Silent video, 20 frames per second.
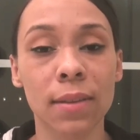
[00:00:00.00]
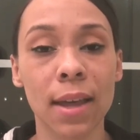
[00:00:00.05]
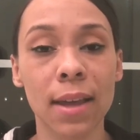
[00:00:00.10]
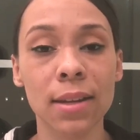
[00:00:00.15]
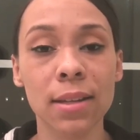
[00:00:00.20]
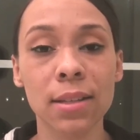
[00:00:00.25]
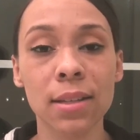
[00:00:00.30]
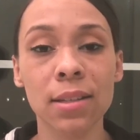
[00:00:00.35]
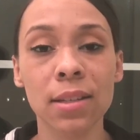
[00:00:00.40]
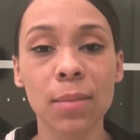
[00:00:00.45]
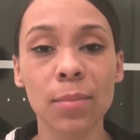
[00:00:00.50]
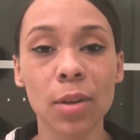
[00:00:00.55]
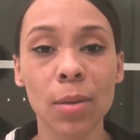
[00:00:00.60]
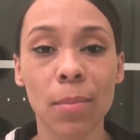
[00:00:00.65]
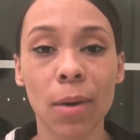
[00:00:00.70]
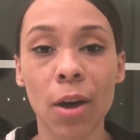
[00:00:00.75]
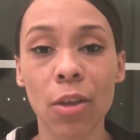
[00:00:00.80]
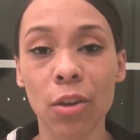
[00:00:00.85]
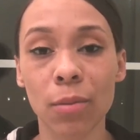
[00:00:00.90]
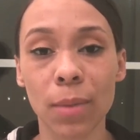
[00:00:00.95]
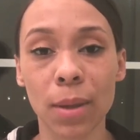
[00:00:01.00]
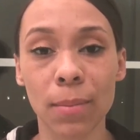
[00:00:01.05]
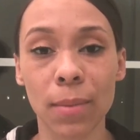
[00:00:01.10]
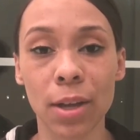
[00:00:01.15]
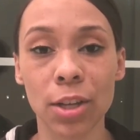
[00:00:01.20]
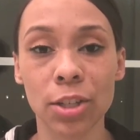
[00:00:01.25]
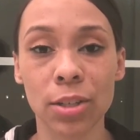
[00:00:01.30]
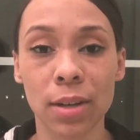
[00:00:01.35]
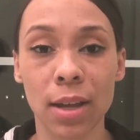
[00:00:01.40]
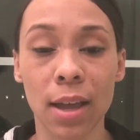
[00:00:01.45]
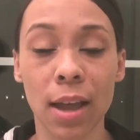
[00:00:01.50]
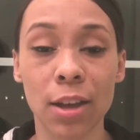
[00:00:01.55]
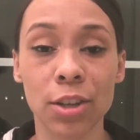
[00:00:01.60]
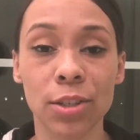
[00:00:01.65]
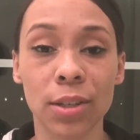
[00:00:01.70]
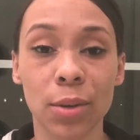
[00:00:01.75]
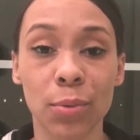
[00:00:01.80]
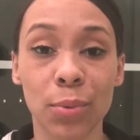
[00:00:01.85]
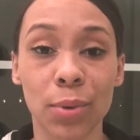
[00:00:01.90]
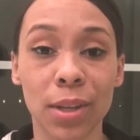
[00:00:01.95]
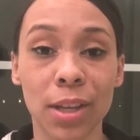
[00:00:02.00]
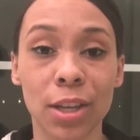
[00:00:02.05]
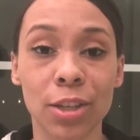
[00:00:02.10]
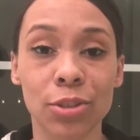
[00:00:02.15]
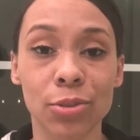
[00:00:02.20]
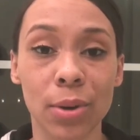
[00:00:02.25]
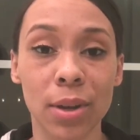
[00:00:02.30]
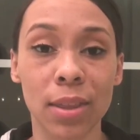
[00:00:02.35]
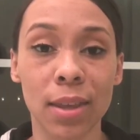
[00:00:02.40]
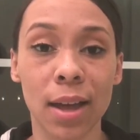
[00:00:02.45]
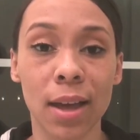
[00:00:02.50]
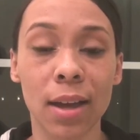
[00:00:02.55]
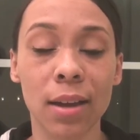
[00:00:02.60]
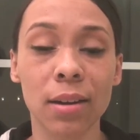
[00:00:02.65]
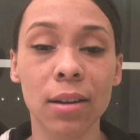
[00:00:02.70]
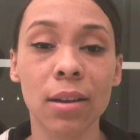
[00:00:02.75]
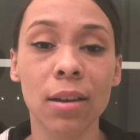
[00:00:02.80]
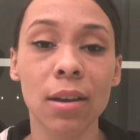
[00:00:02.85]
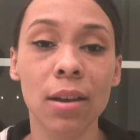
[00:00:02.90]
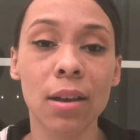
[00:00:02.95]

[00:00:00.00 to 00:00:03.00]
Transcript: That doesn't seem to bother me much, and I actually really enjoy that.